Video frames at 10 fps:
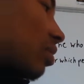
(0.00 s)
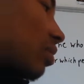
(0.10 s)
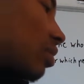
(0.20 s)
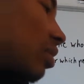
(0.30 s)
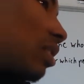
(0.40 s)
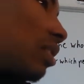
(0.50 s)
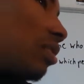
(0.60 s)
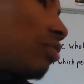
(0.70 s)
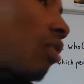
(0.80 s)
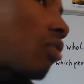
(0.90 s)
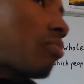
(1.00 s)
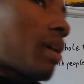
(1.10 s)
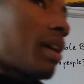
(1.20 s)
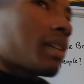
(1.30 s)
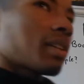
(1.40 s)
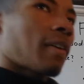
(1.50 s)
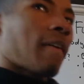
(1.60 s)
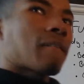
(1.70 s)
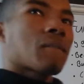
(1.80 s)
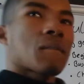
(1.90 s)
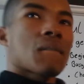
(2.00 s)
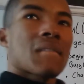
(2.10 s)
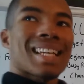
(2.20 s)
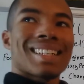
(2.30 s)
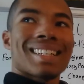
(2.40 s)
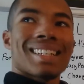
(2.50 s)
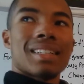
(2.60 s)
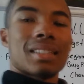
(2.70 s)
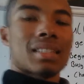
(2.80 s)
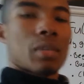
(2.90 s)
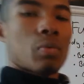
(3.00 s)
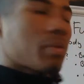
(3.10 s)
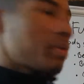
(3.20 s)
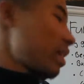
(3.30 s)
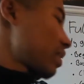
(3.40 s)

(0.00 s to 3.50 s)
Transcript: you don't make this can variate,